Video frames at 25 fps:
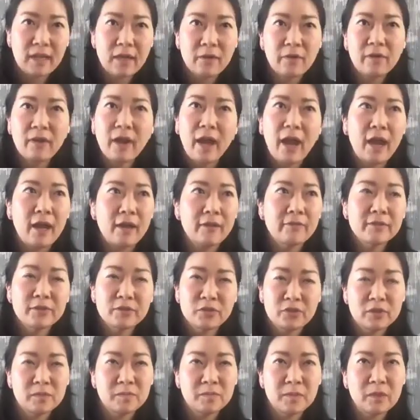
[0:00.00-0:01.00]
I would have is
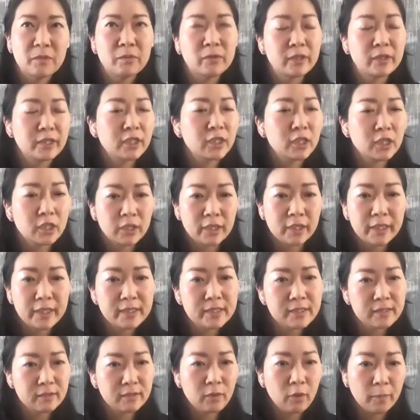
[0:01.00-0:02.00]
just be really
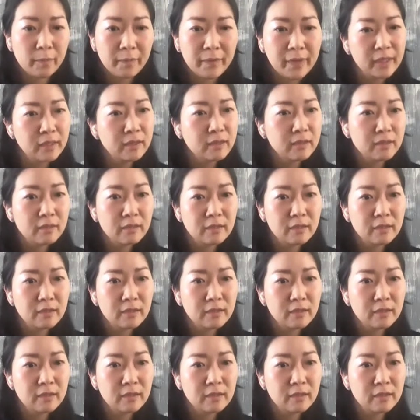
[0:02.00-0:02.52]
curious and open.